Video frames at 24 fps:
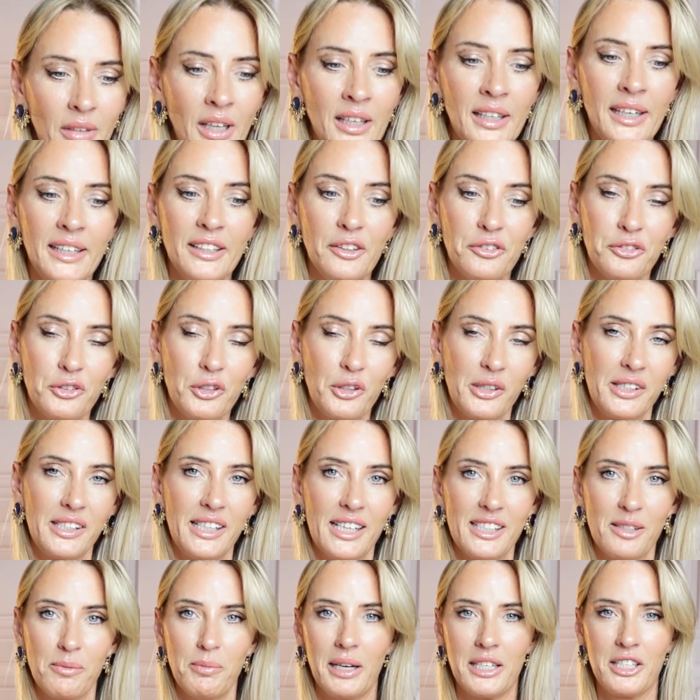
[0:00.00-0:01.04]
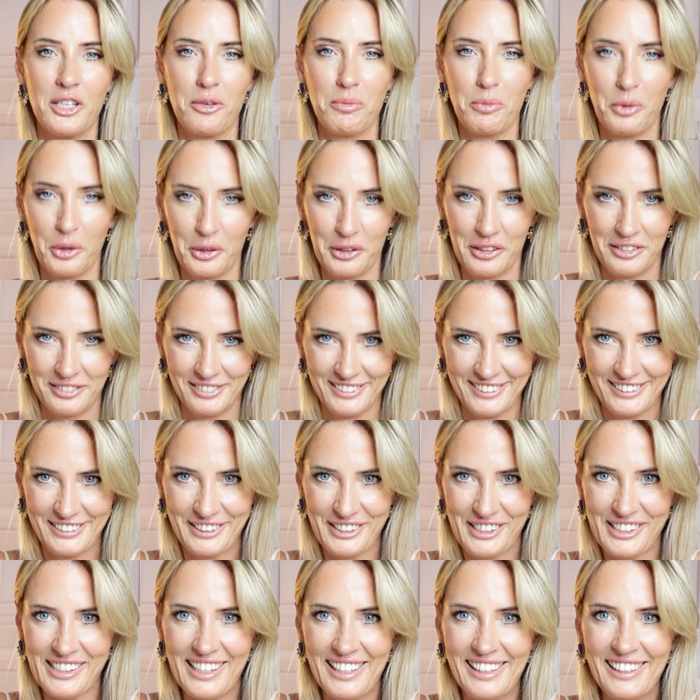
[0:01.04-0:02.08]
And of course, there's much more to
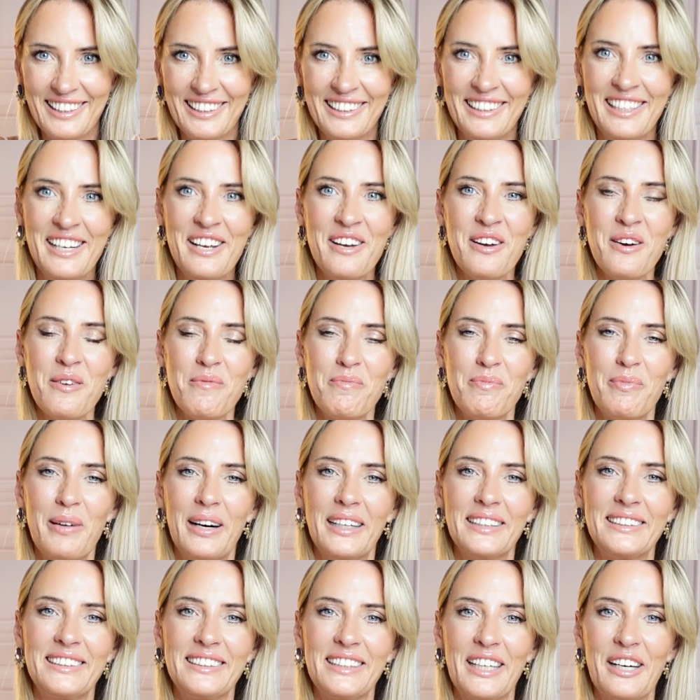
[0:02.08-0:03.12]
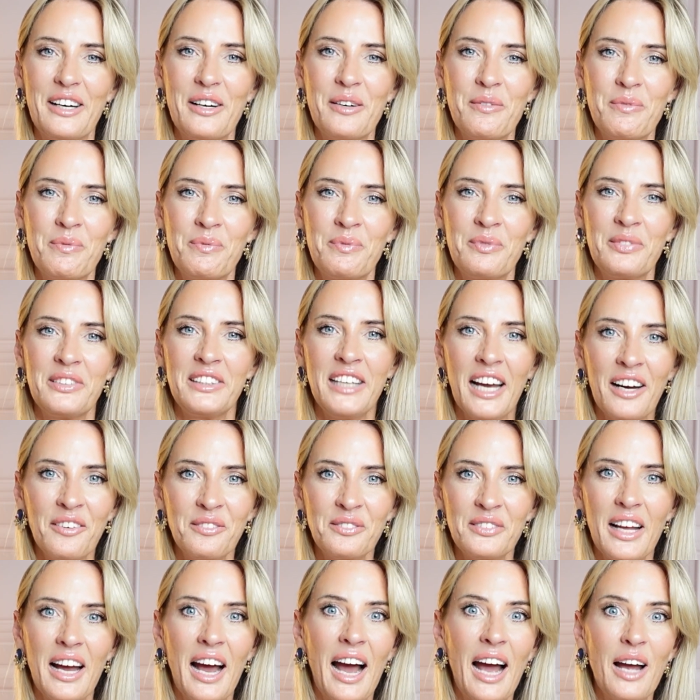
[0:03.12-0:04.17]
say. But yeah,
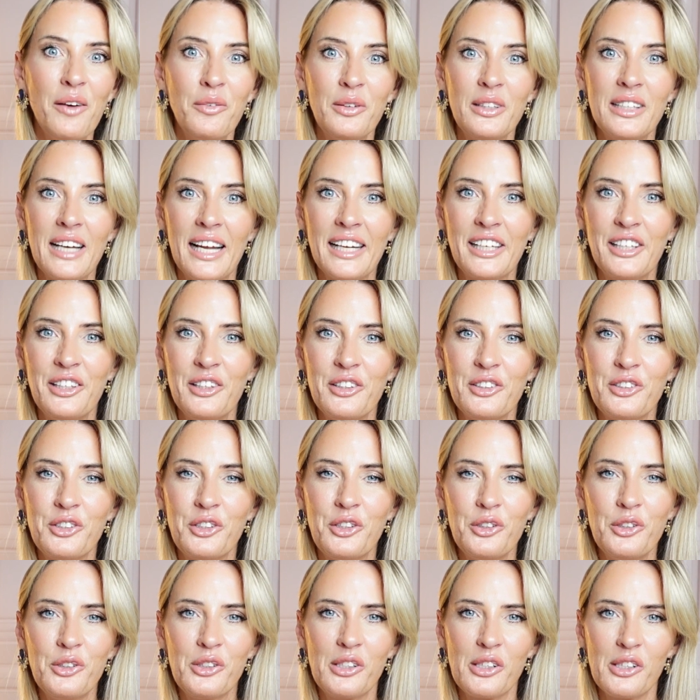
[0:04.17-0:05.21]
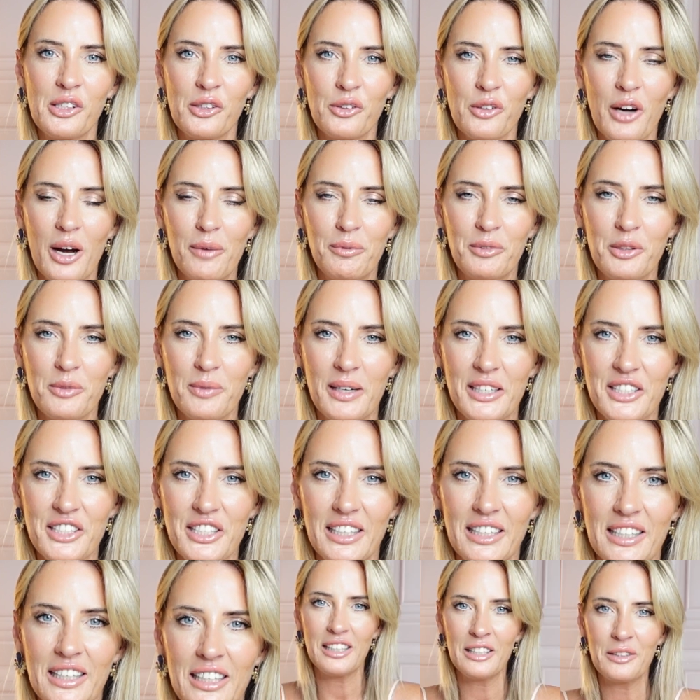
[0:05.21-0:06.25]
I would like you to subscribe to my
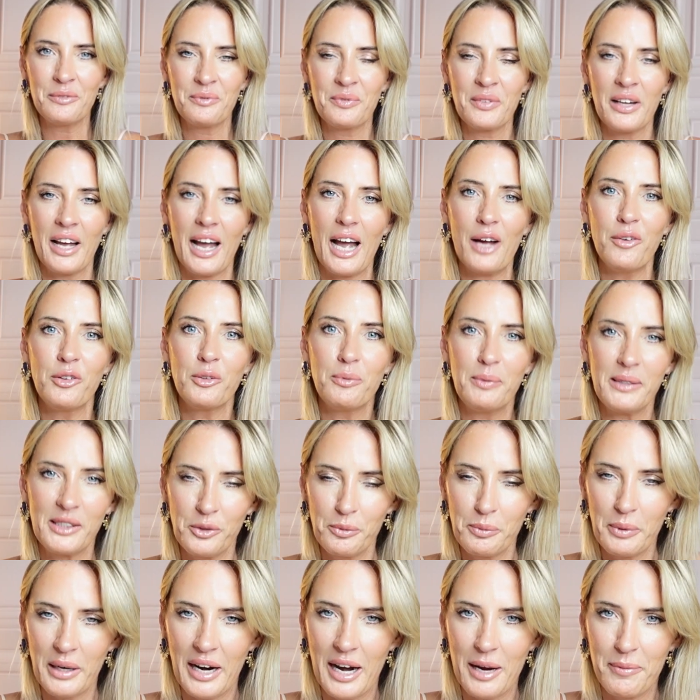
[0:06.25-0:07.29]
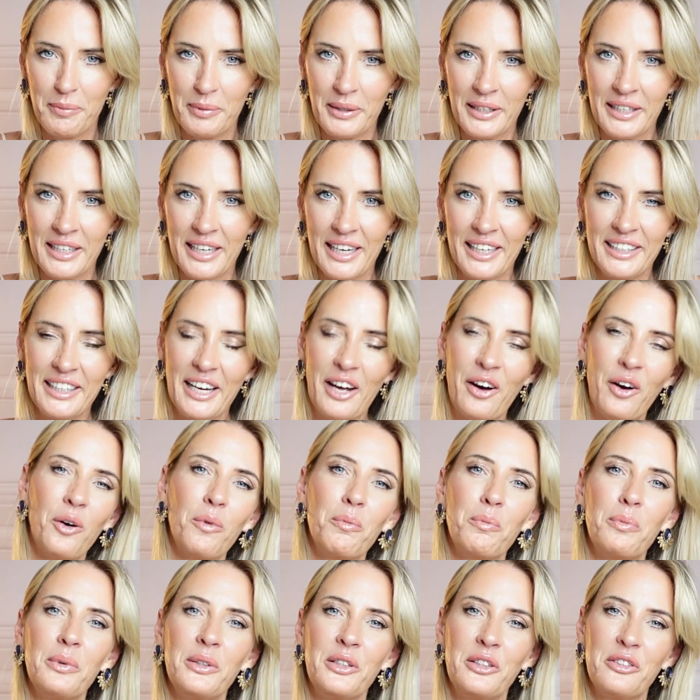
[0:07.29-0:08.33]
channel. I would be super happy, and I
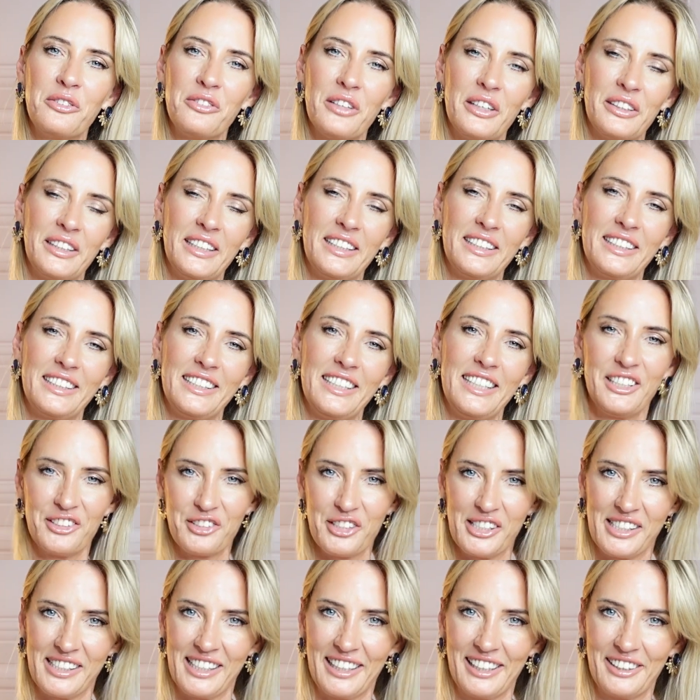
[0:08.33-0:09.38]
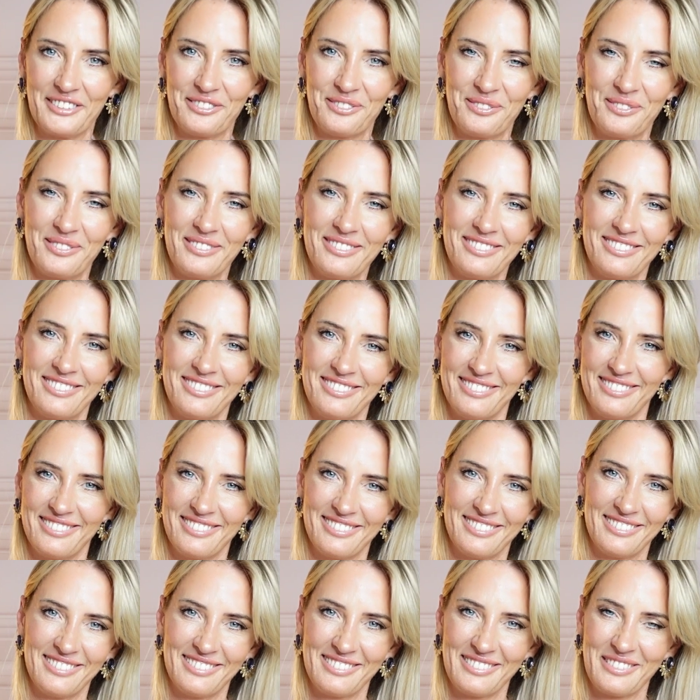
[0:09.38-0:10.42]
hope you found it interesting.
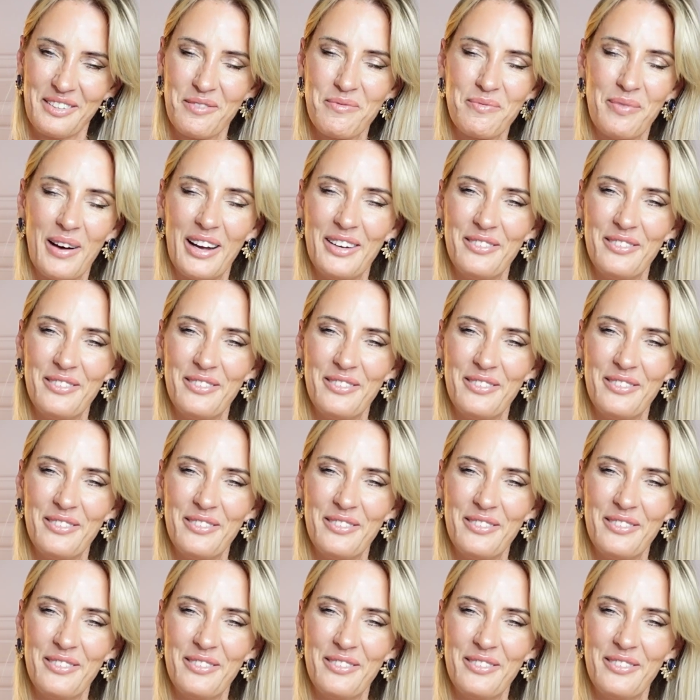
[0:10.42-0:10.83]
Bye